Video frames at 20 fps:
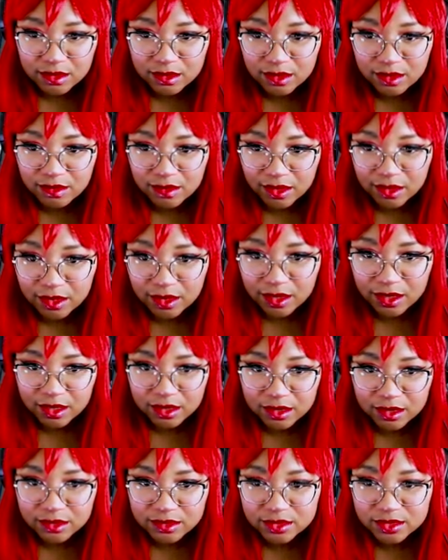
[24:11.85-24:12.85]
Are these like
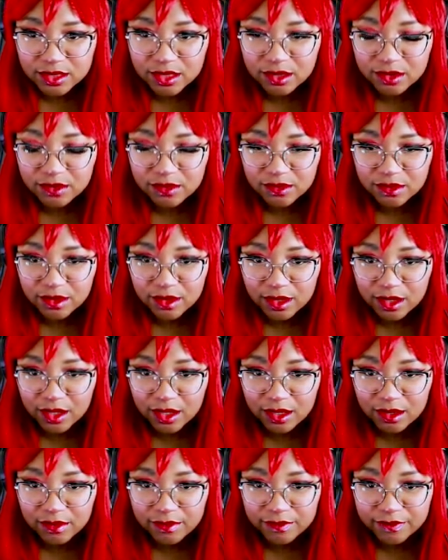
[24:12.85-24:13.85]
lockers? No.
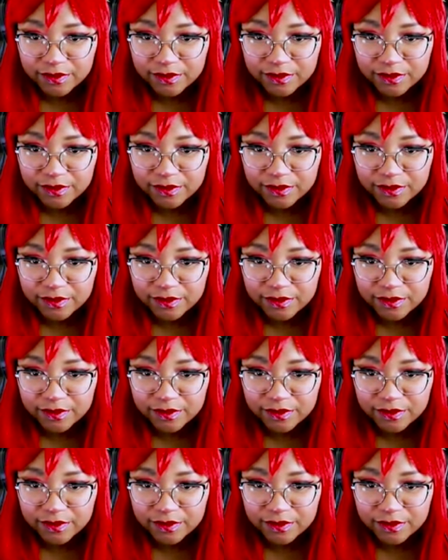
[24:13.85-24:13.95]
Okay.